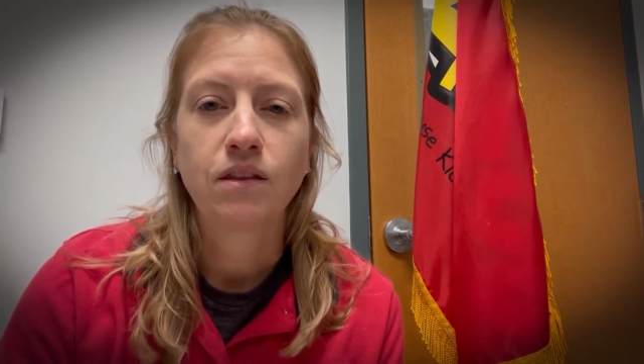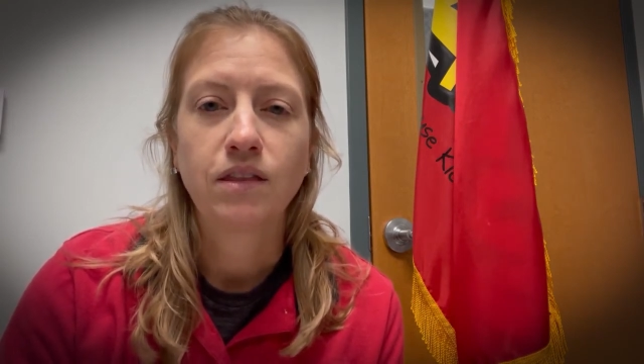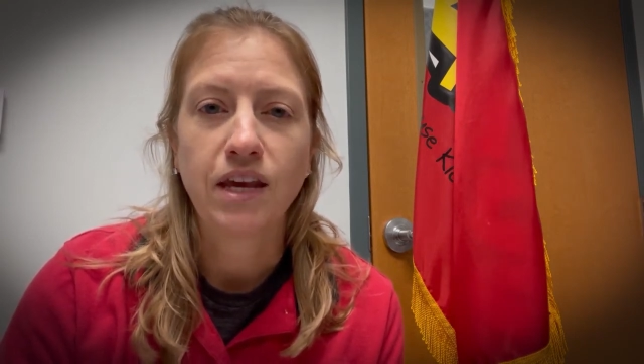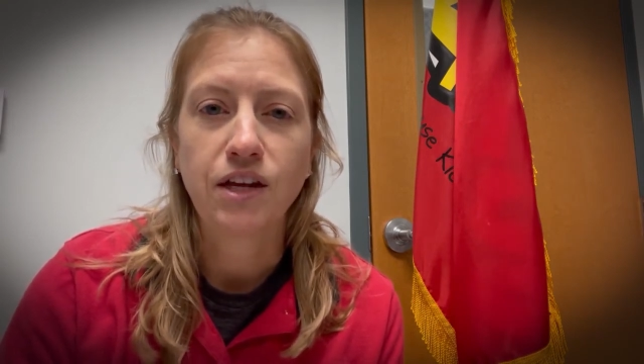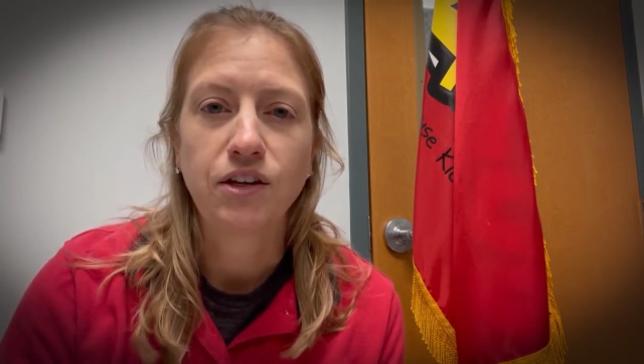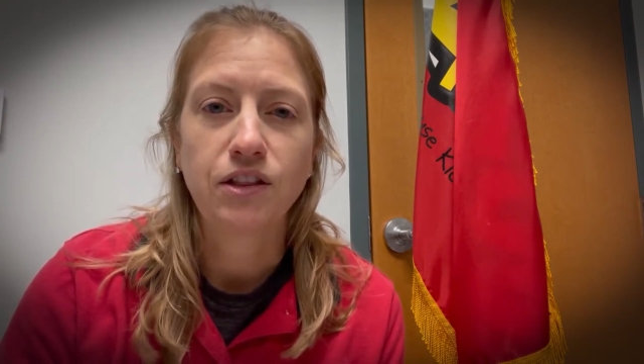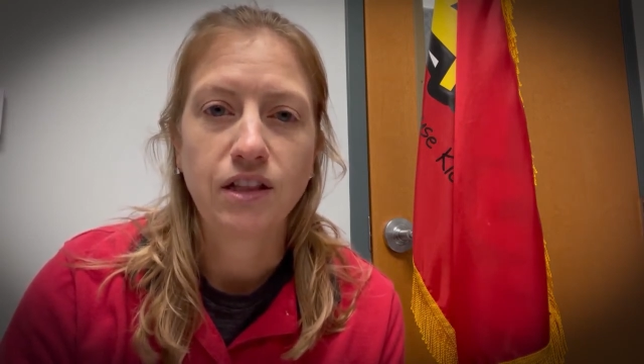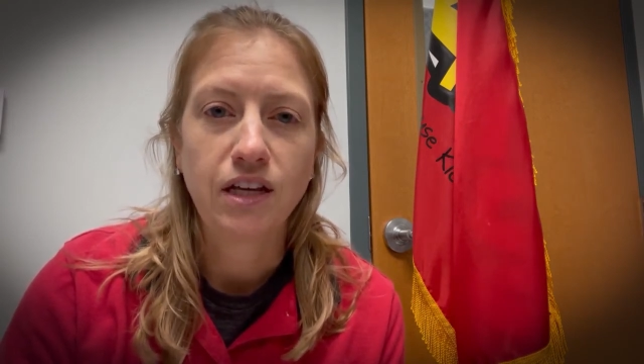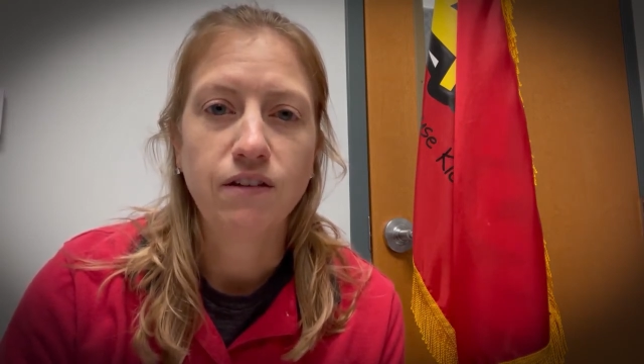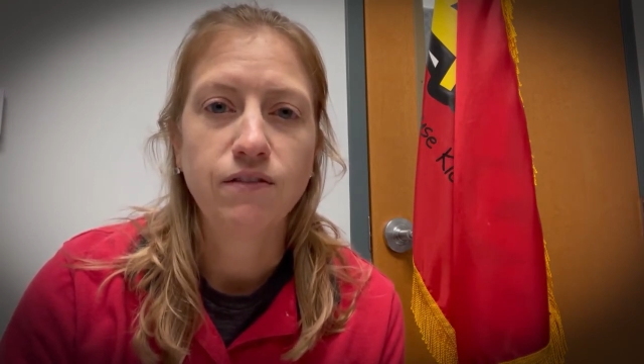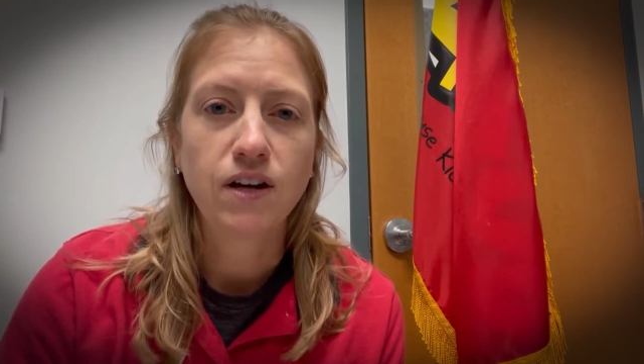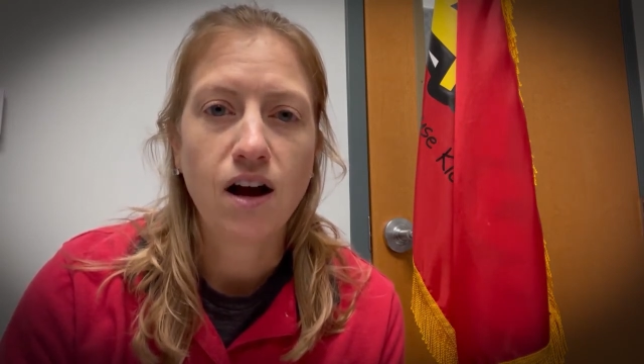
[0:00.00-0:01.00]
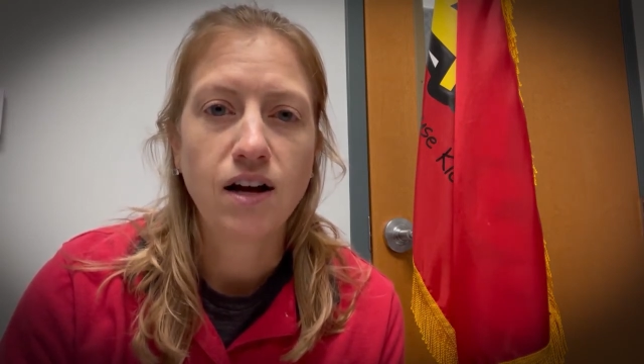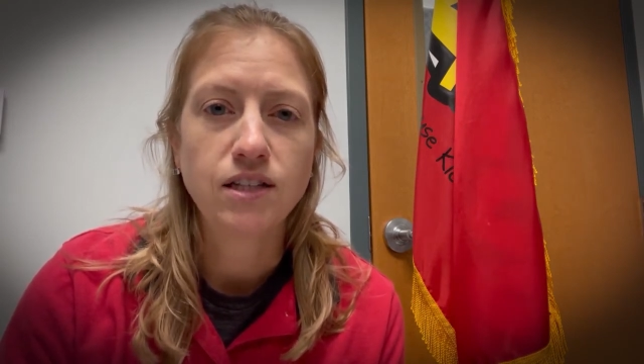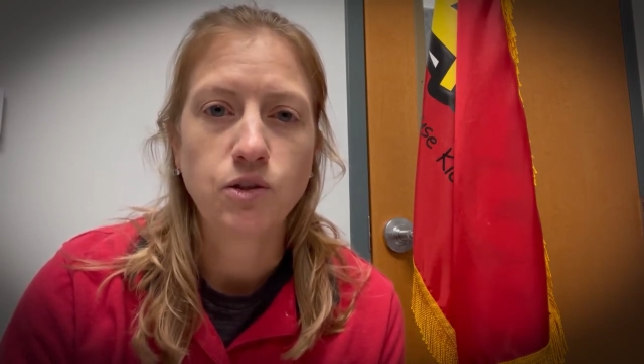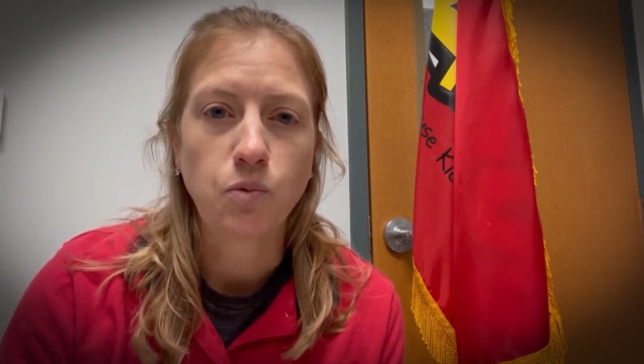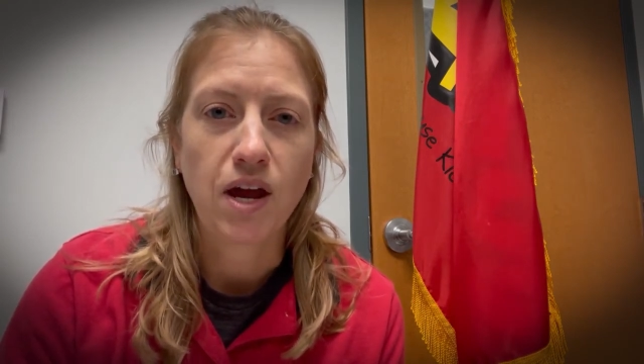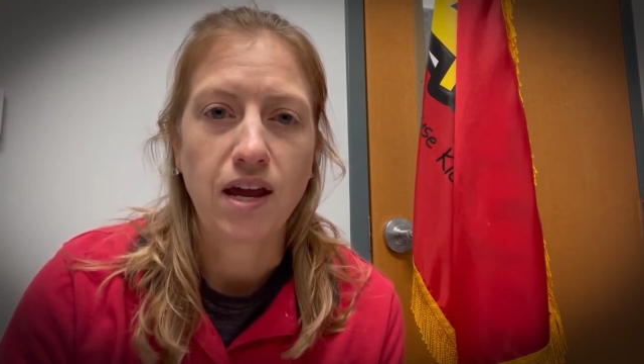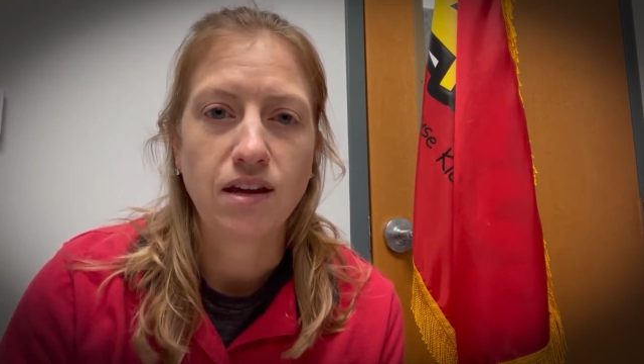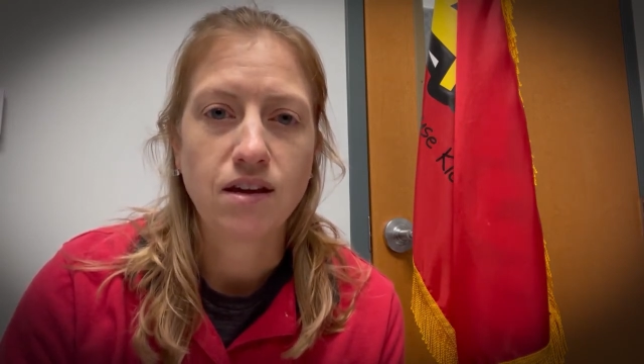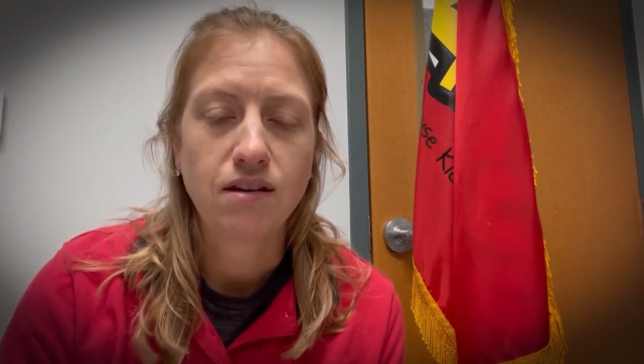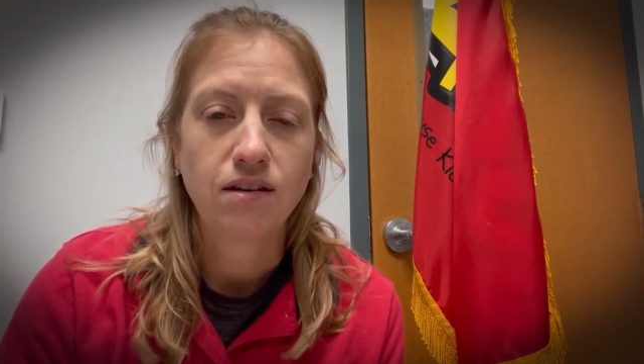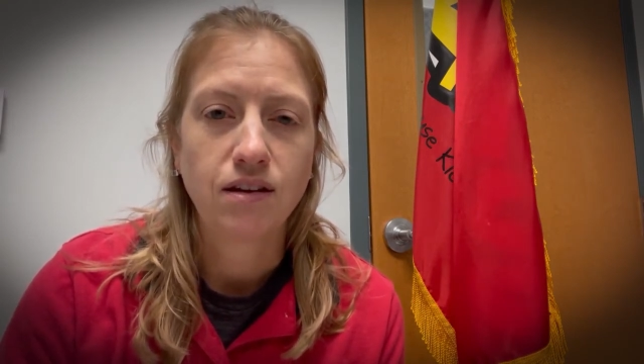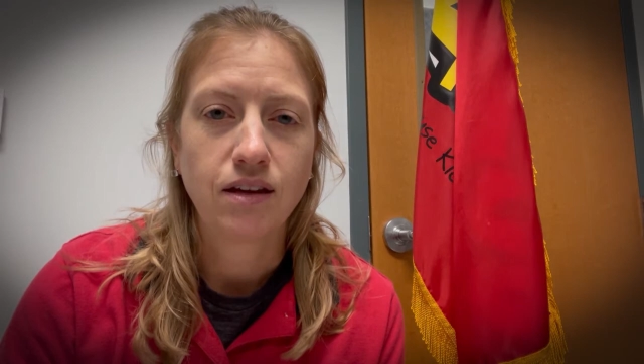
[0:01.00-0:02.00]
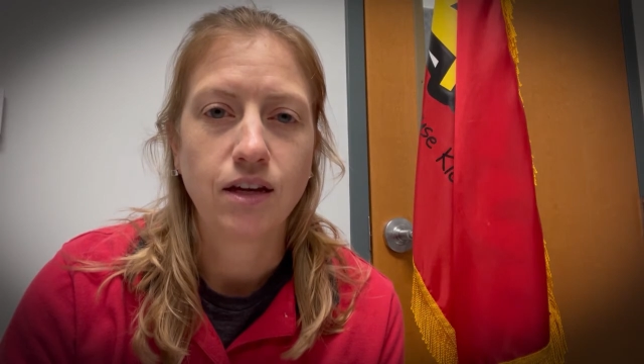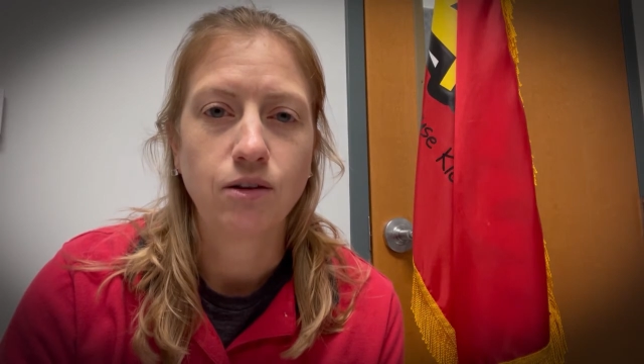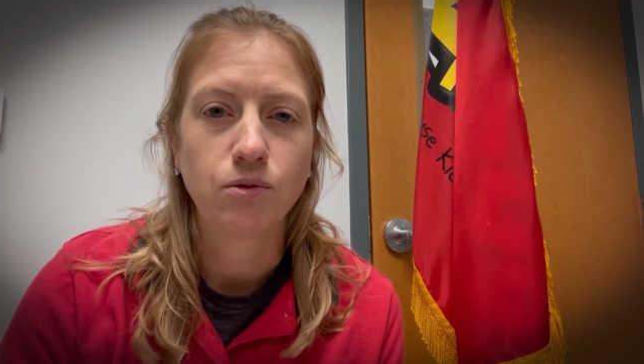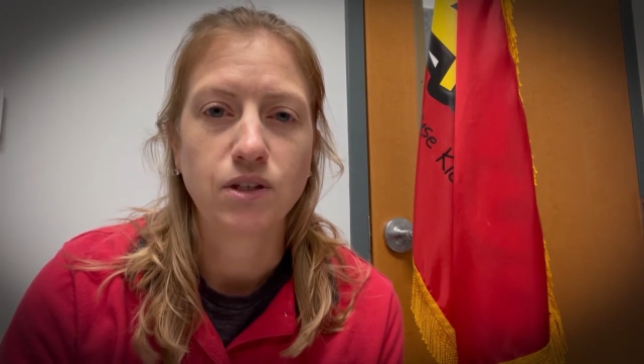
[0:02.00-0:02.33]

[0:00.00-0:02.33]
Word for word: They could live God's way and